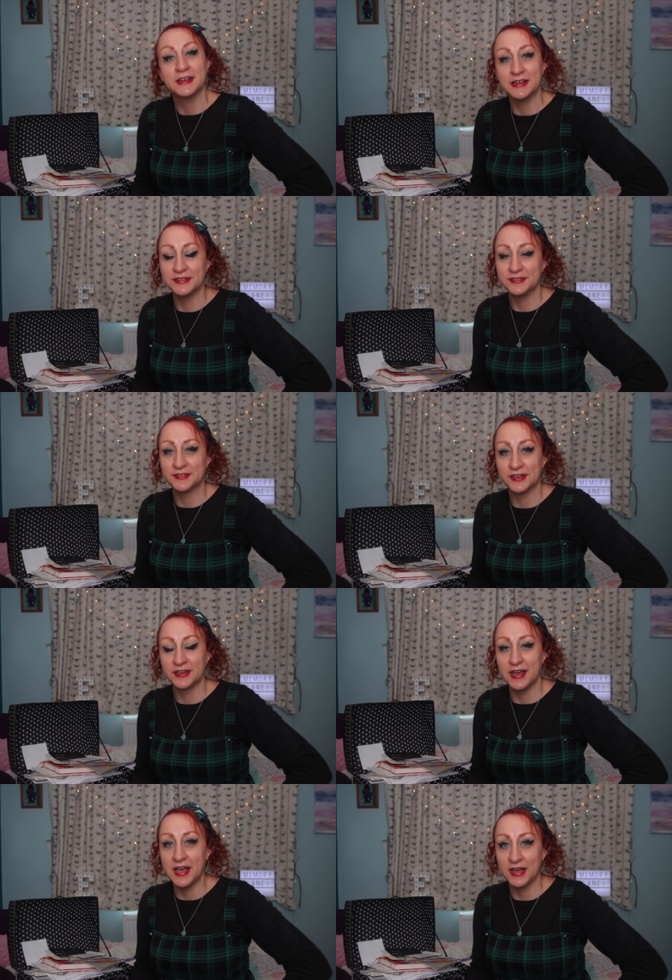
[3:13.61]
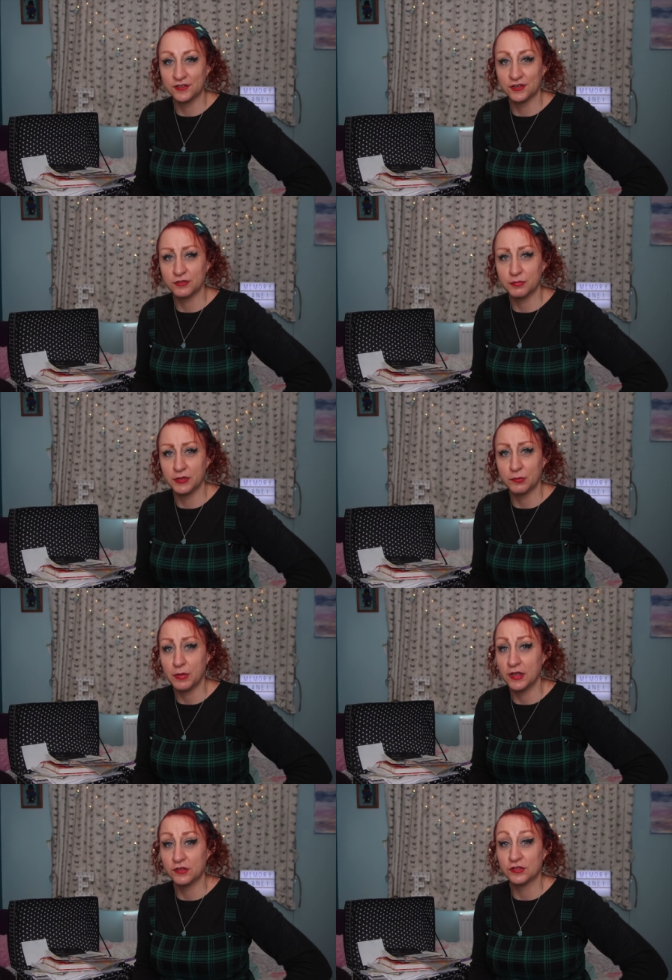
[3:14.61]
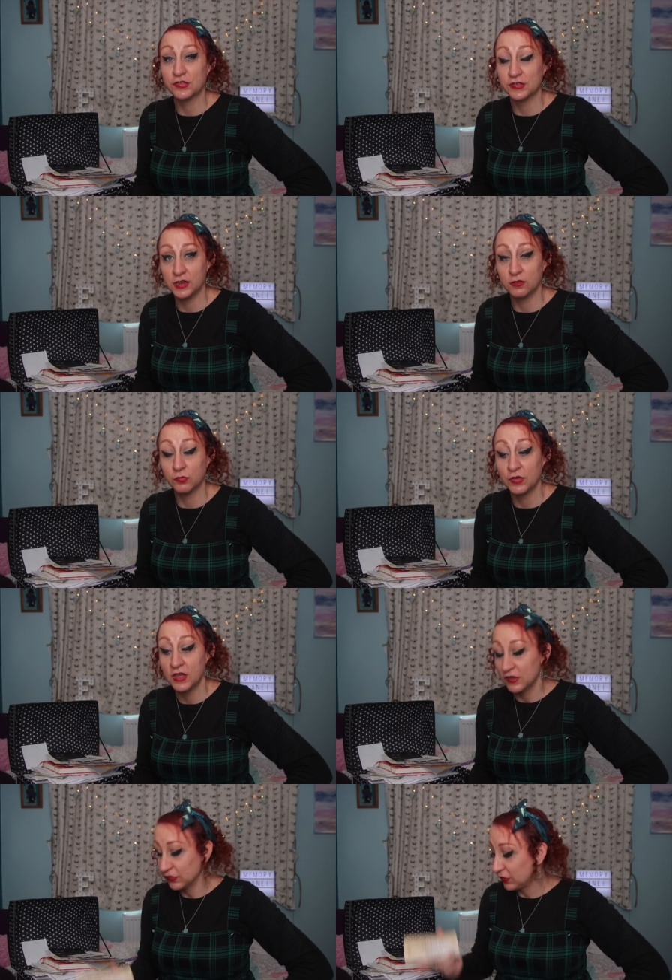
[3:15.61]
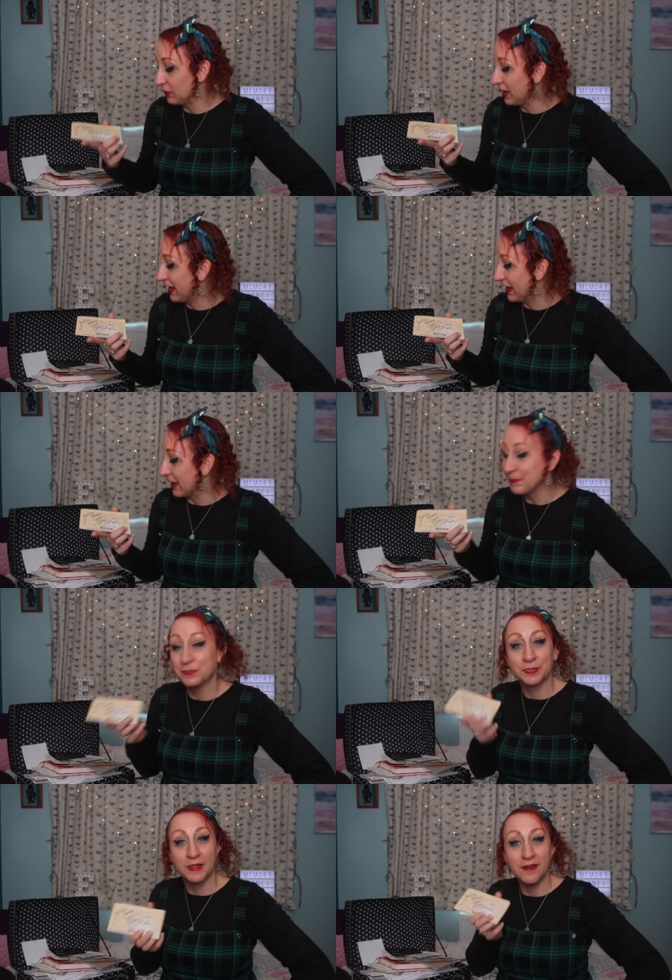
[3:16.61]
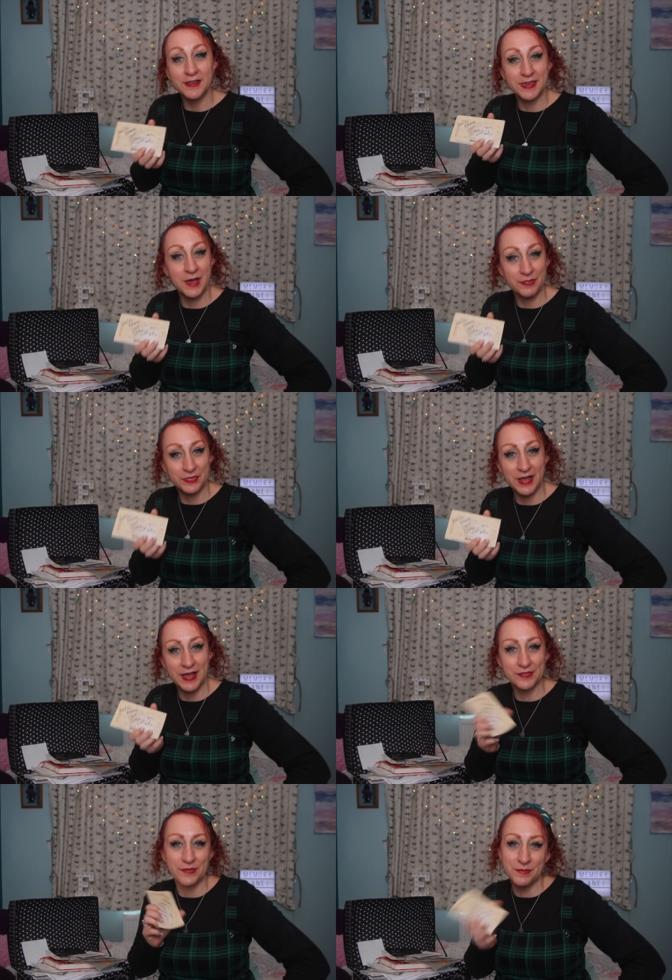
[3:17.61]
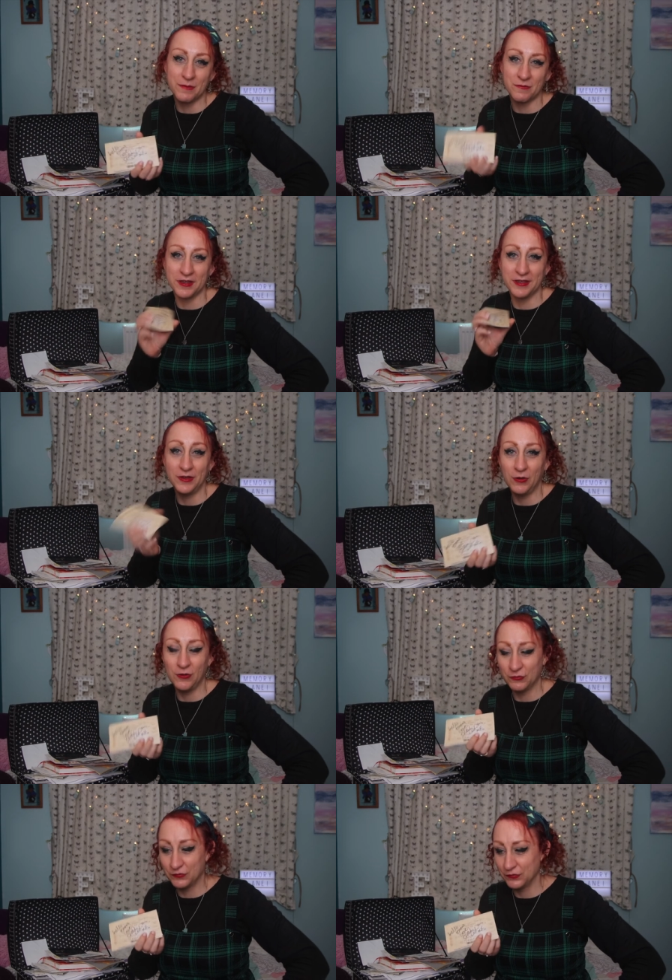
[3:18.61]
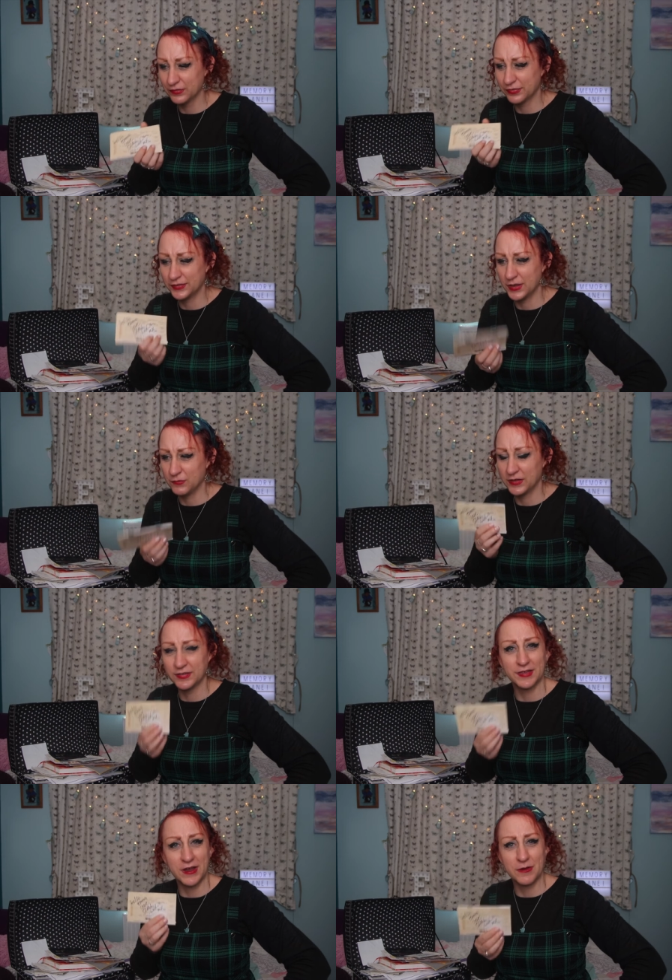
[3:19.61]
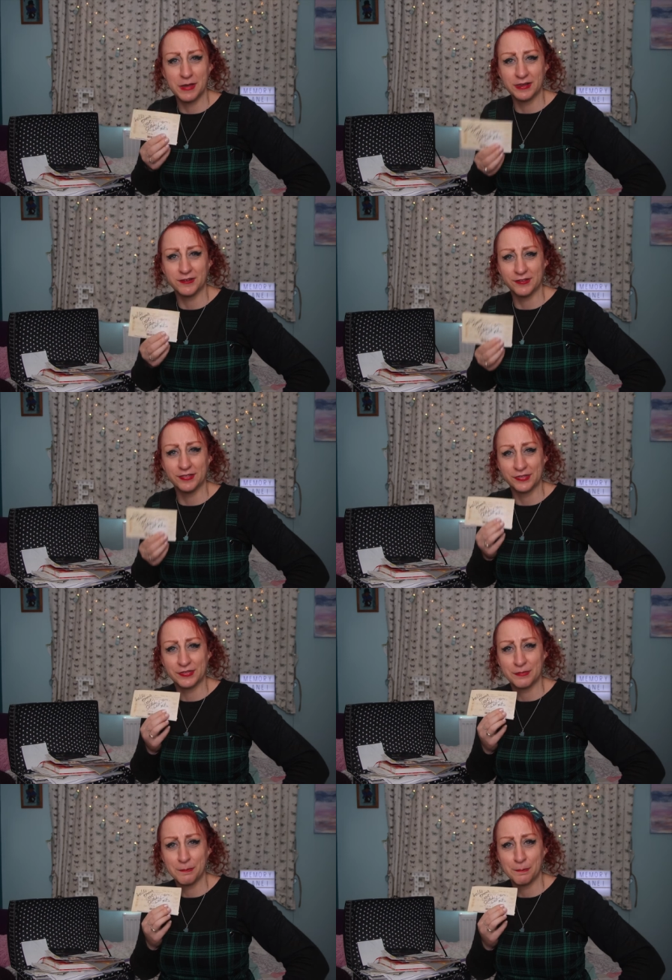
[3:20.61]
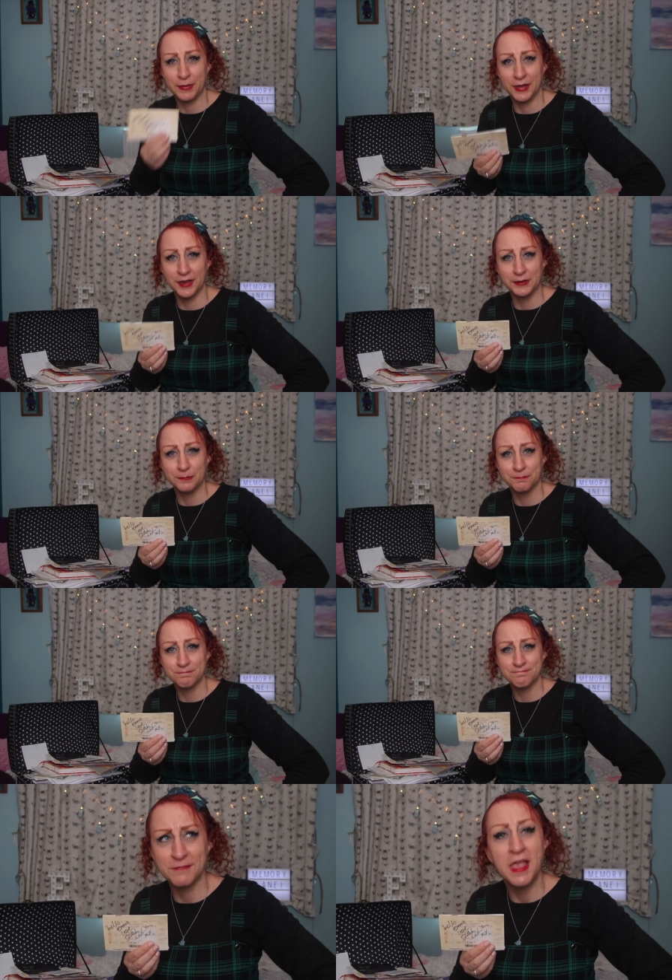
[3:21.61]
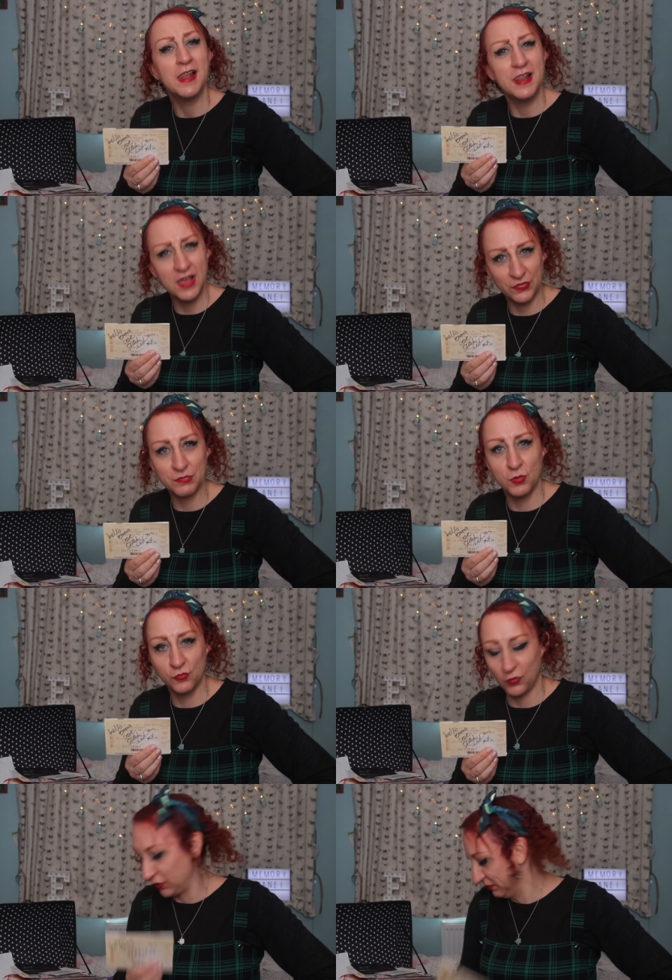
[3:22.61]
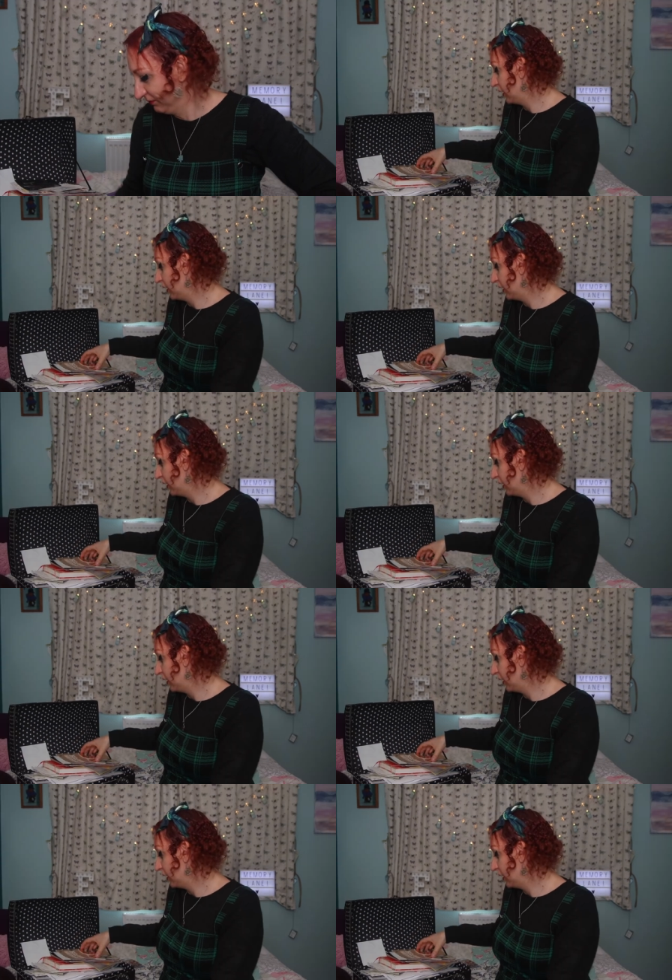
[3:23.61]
and uh, handed me the pen to sniff. So yeah, I kept that as a memory of sniffing Sarah Millican's pen. Let's move on.